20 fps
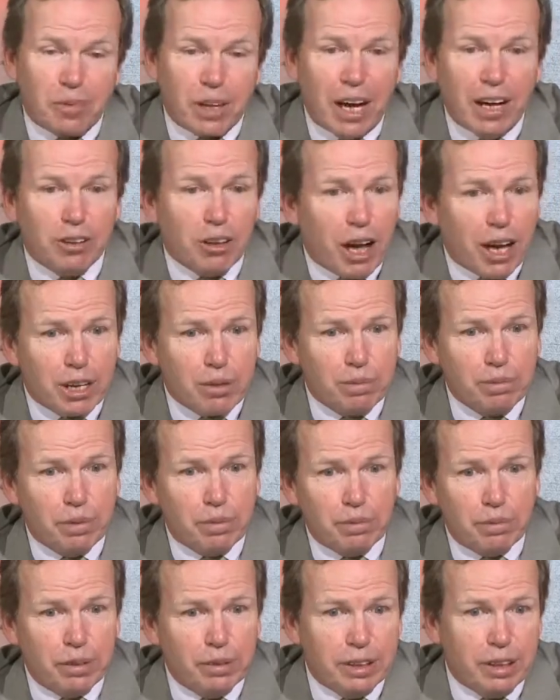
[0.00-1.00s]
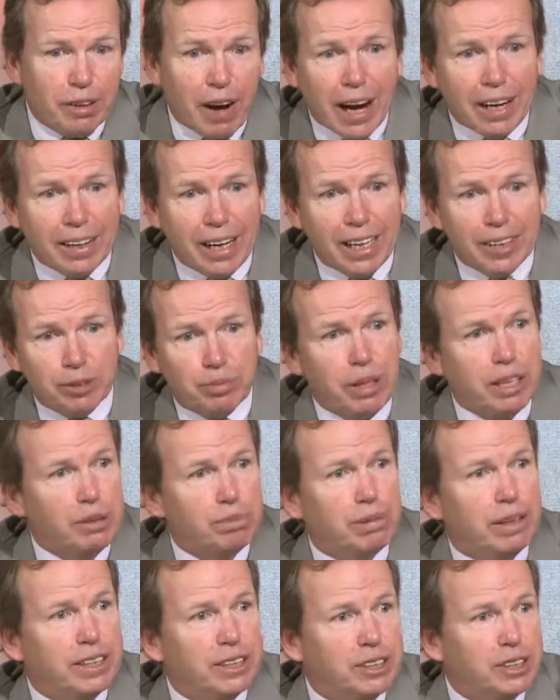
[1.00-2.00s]
there aren't as many
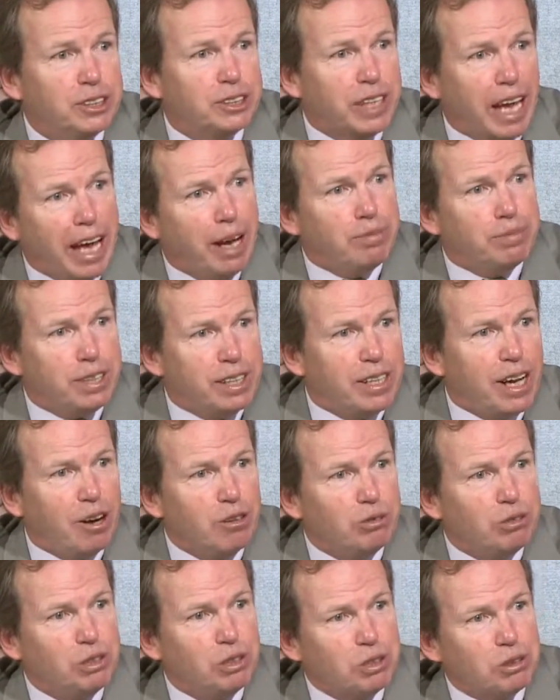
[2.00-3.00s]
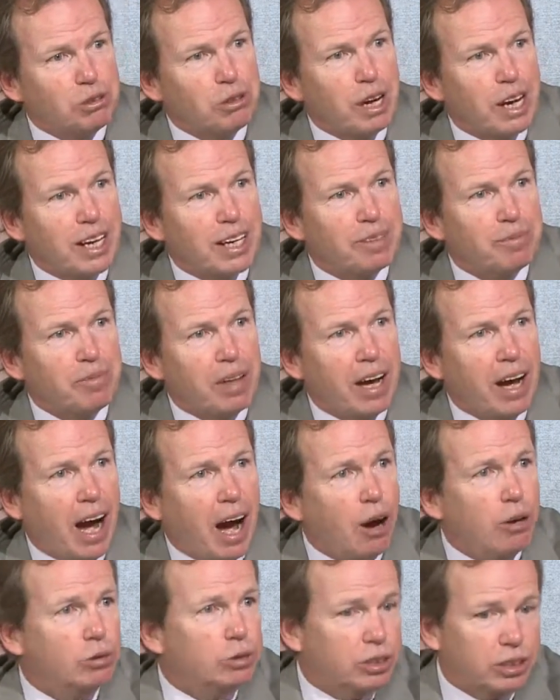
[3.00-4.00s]
places to empty out your
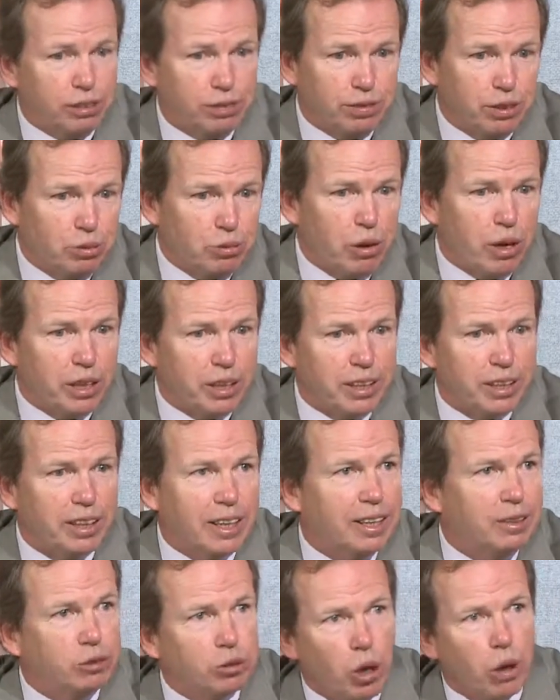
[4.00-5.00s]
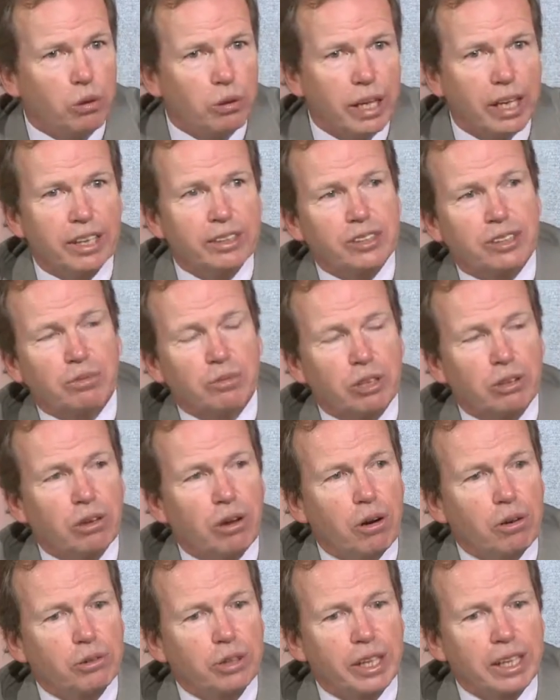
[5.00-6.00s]
house if you want to donate some
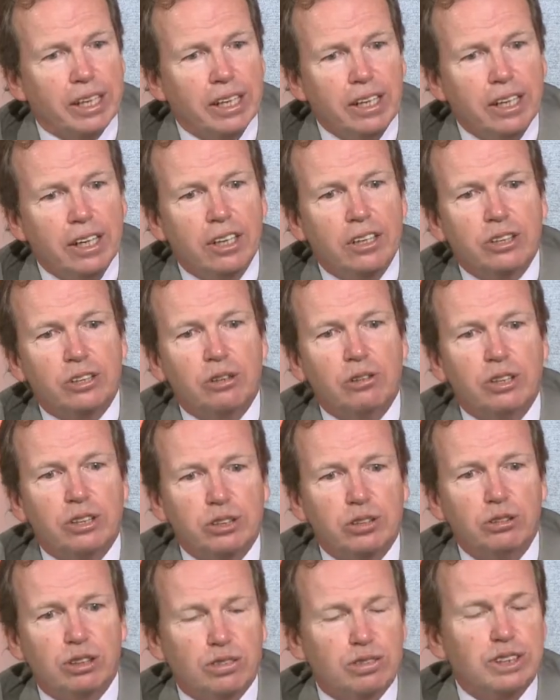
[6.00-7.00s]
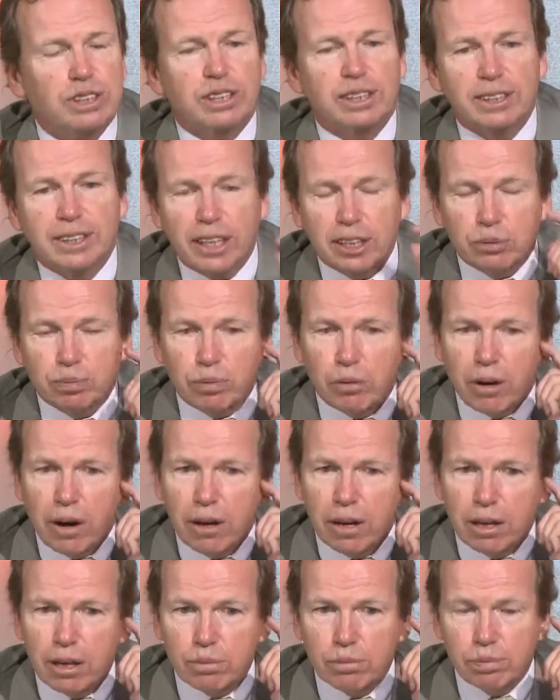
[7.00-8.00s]
clothing. So the Suits for Success
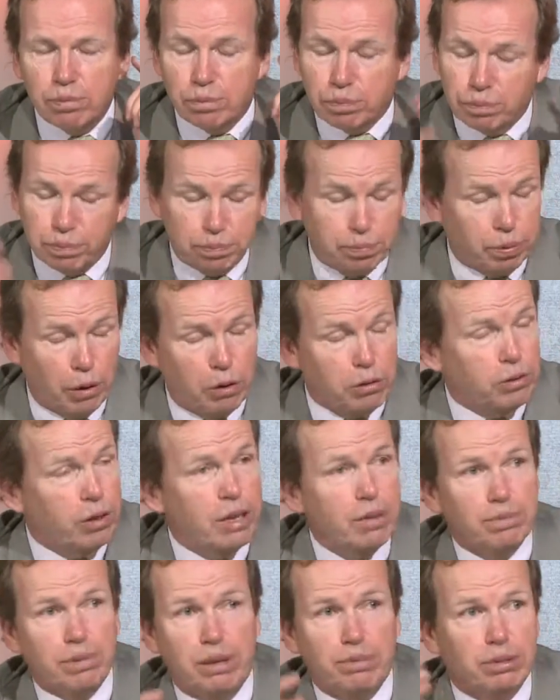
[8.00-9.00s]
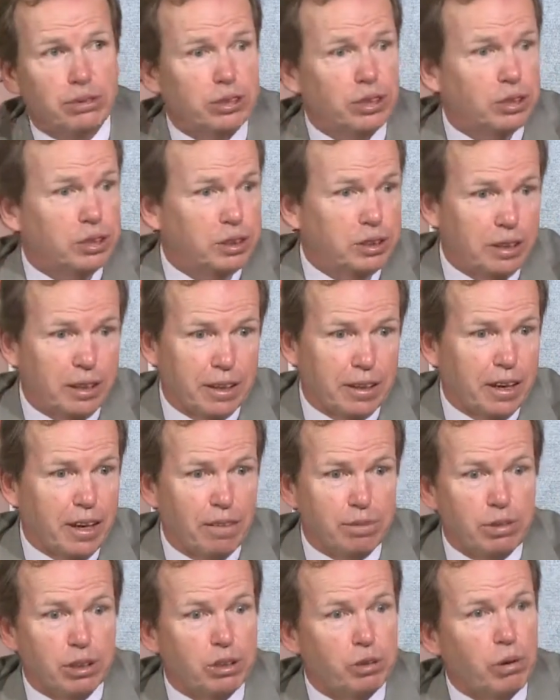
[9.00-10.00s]
program, people just
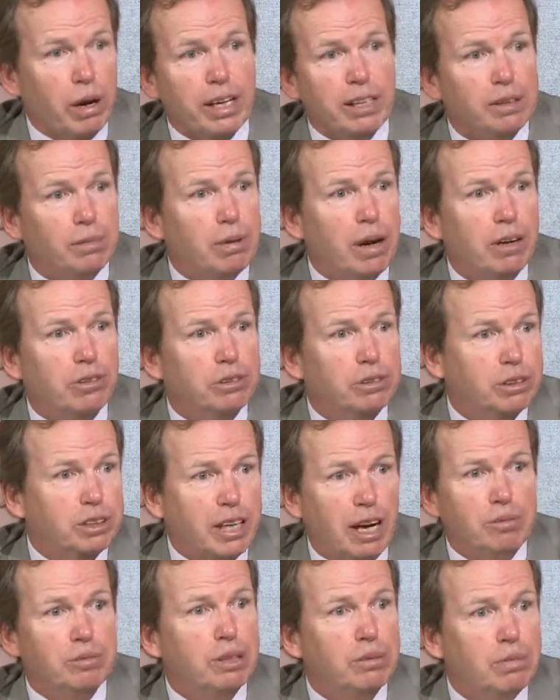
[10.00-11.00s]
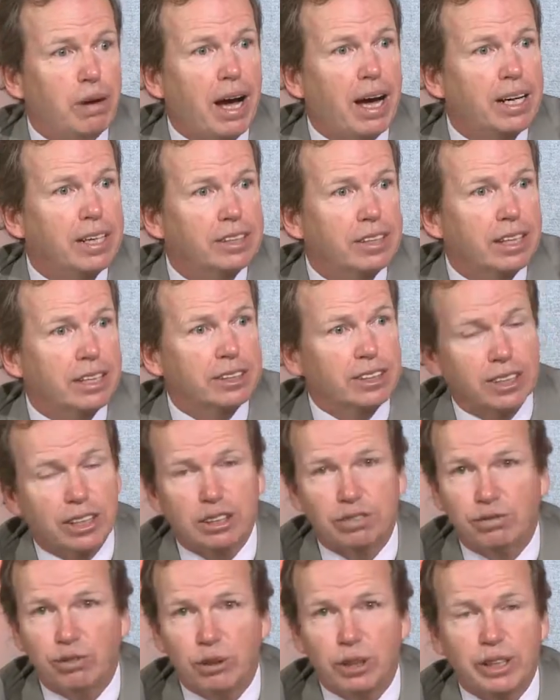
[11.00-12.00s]
have been great about coming by
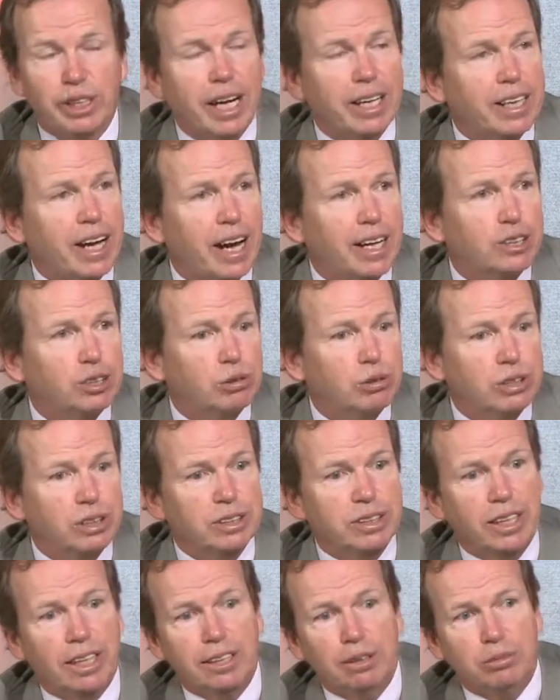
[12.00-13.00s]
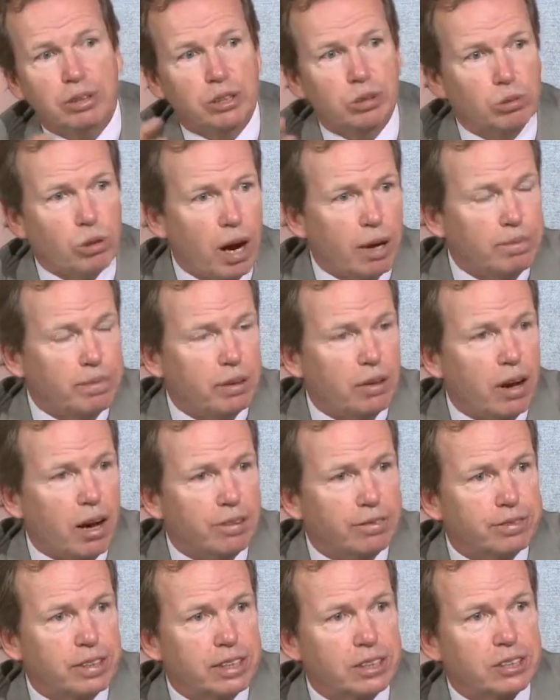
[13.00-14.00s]
649 High Street in Dedham and dropping
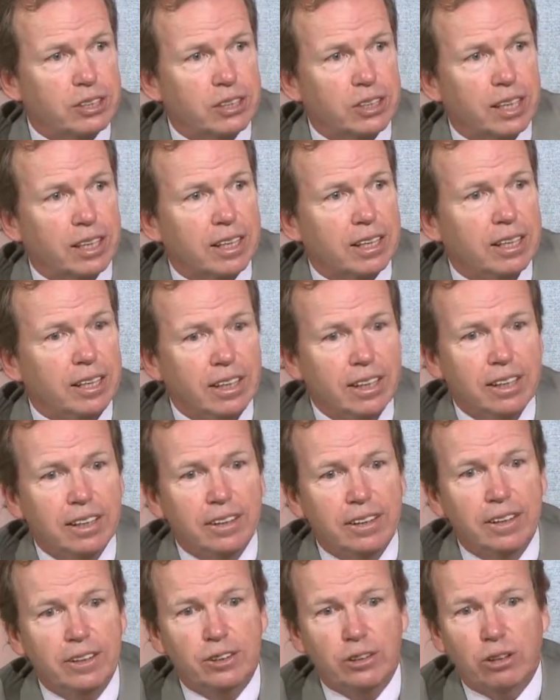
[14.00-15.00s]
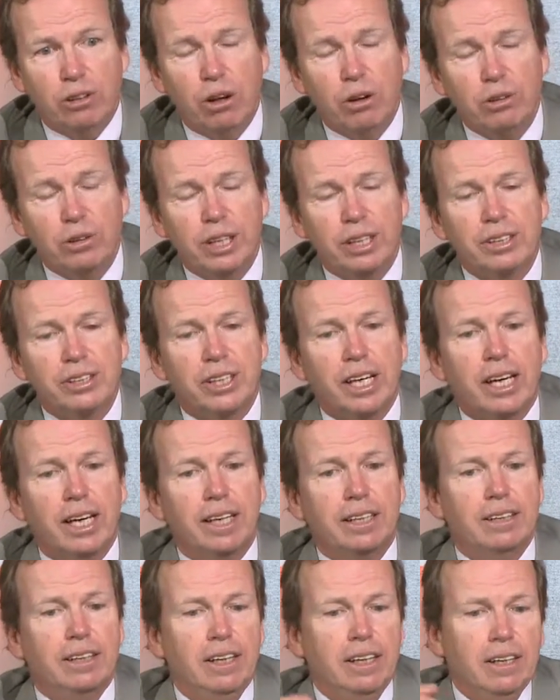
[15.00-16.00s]
off these clothings.
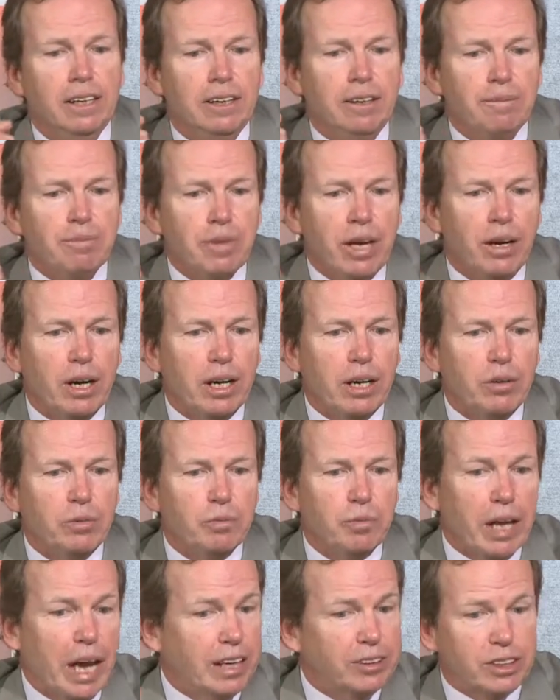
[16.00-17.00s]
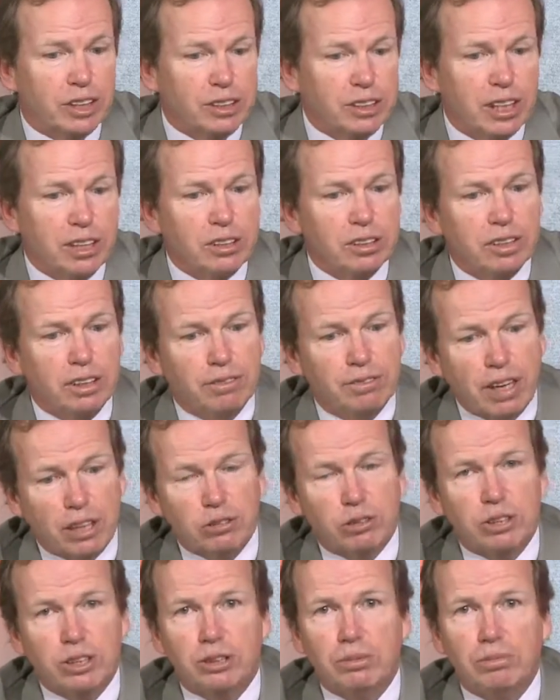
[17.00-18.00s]
And as I said, the
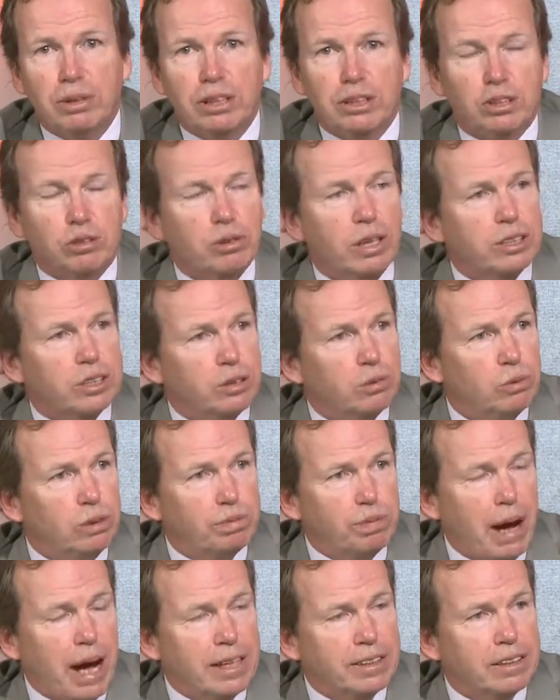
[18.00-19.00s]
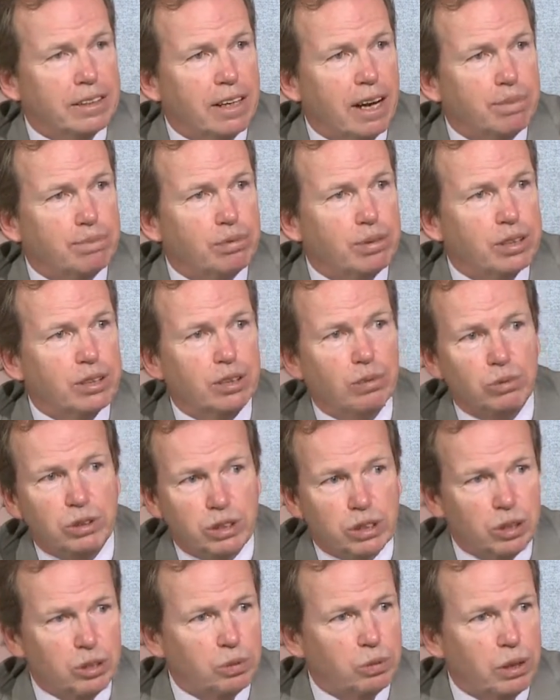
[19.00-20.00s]
Veterans Administration we partnered up with, and we
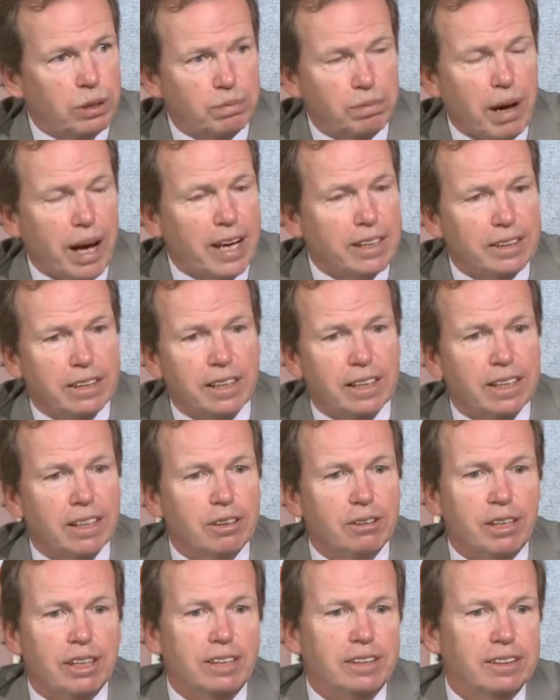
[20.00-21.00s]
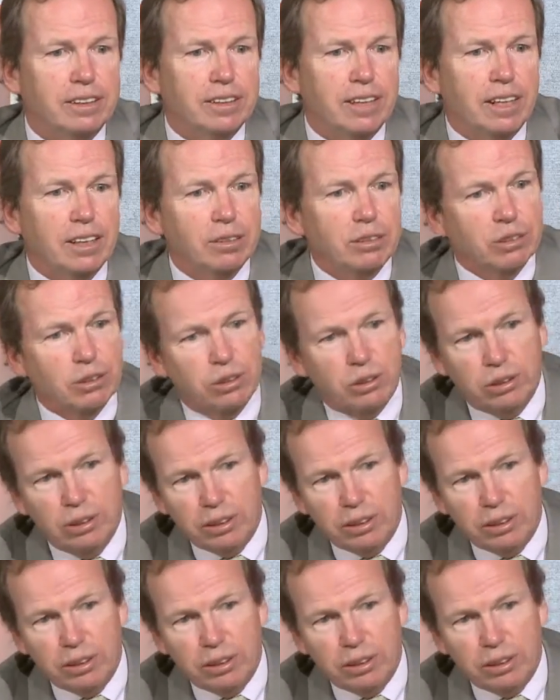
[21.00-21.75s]
just went by there and